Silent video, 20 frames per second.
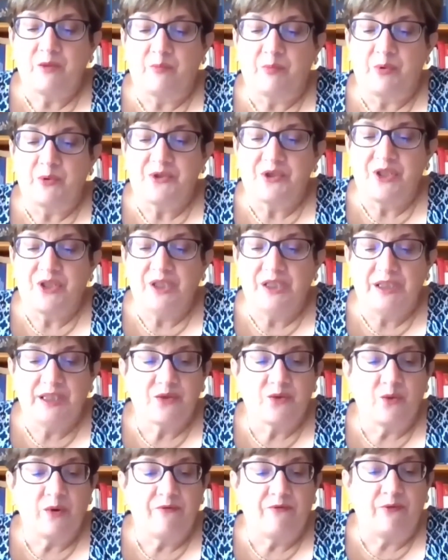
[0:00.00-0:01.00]
the
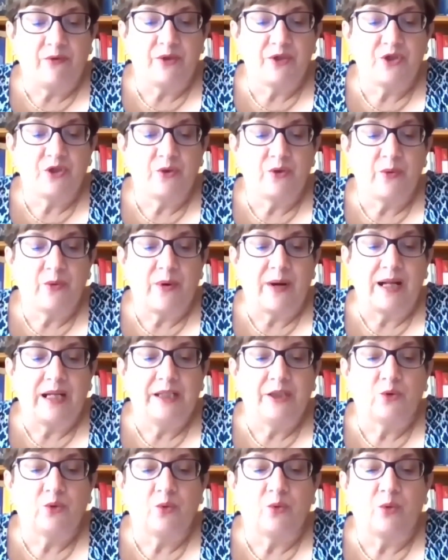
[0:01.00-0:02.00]
proceedings refer
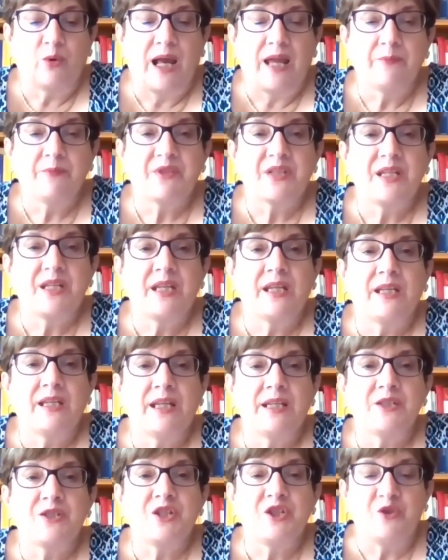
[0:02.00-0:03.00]
generally to crimes
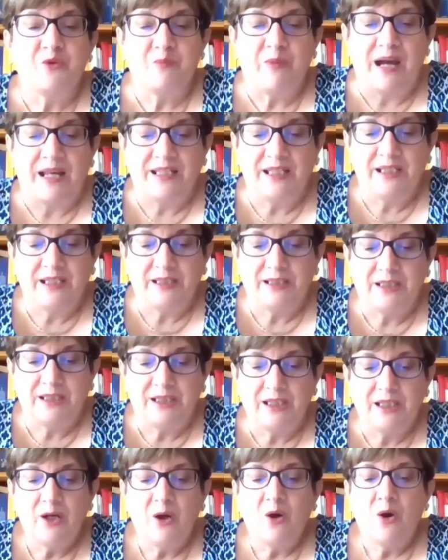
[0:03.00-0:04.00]
against
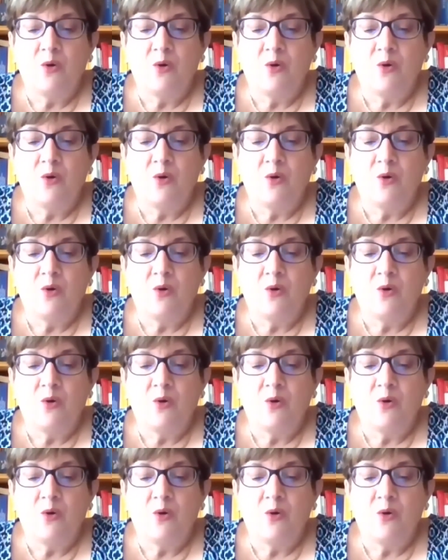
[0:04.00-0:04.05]
humanity,